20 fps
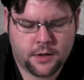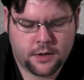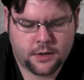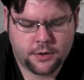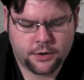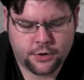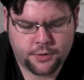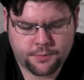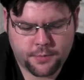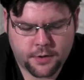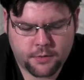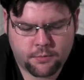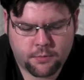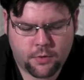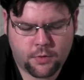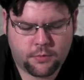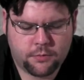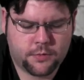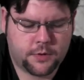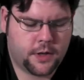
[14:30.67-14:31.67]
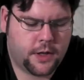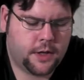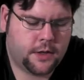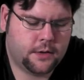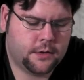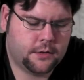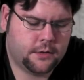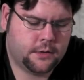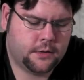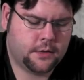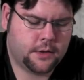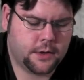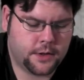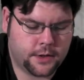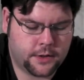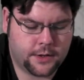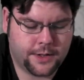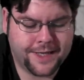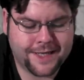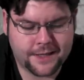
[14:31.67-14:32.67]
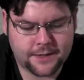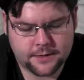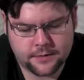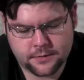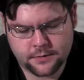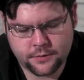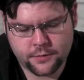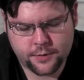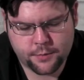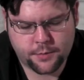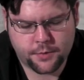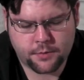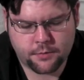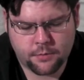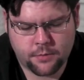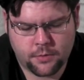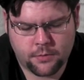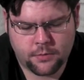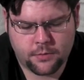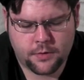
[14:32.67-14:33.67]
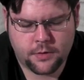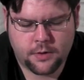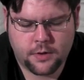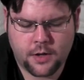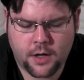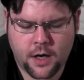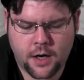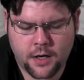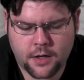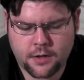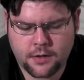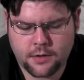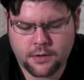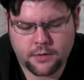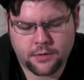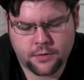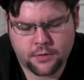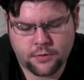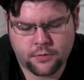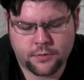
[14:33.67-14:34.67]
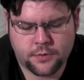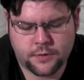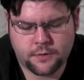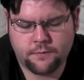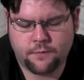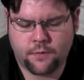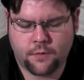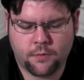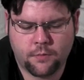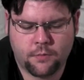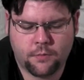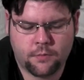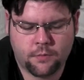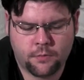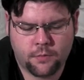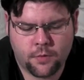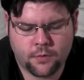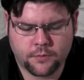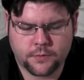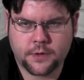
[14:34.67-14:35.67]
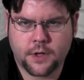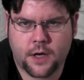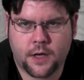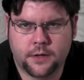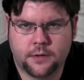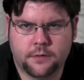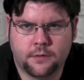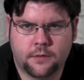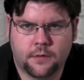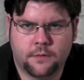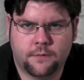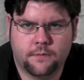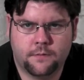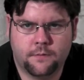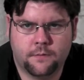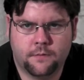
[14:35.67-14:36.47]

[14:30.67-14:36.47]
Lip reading: dripping mode, and in its dripping mode I use it for most kind of